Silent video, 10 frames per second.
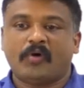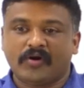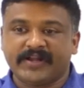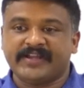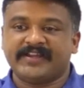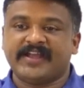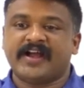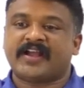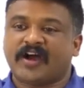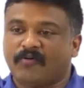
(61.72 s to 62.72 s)
modern
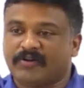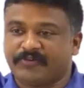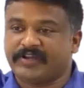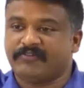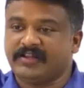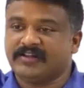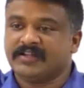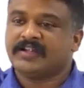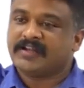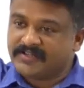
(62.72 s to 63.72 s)
India cover very well,
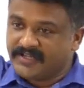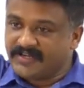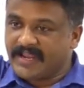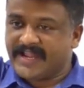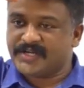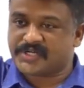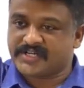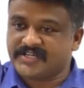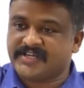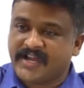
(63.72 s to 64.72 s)
then
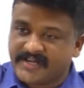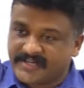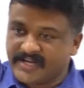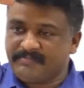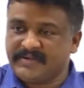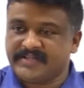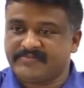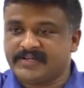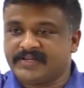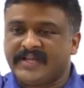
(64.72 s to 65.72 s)
ancient India, then
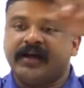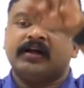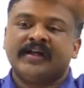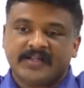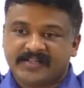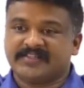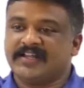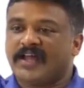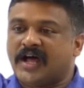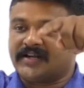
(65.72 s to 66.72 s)
medieval India,
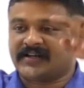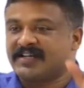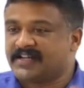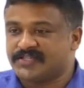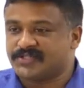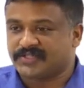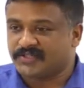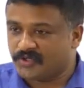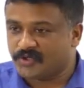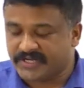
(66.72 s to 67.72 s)
then art and culture,
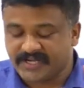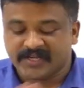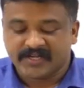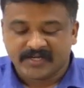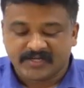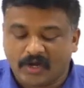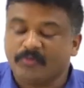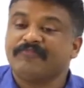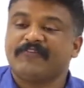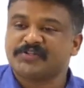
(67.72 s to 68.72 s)
okay. Now,
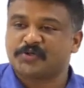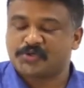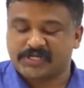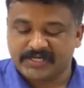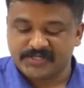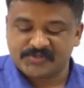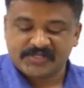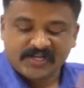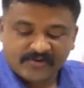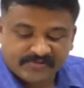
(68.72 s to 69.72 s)
the first question is,
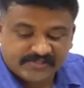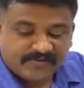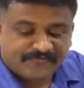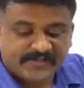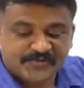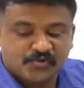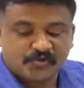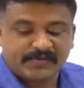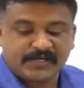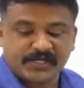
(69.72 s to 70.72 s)
with reference
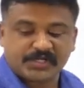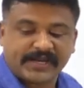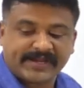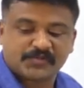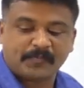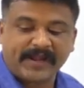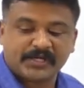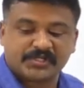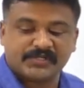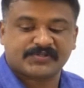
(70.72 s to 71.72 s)
to British
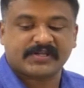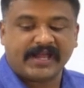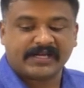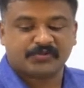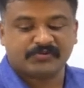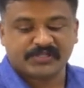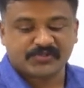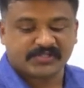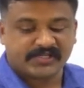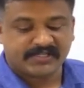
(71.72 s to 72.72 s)
expansionist
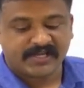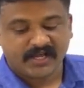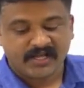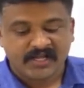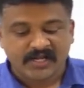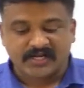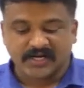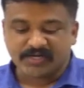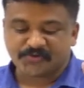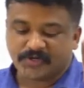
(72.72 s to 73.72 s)
activities in India,
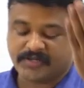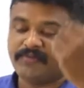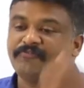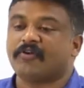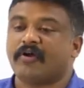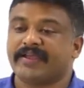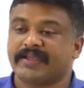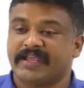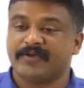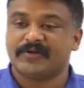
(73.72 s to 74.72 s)
consider the
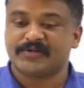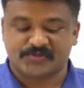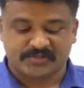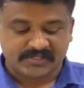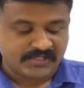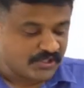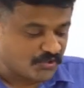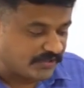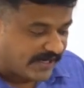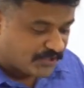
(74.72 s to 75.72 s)
following events.
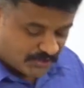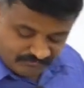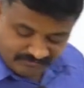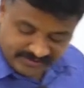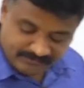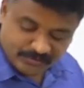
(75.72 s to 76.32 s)
So, that's a very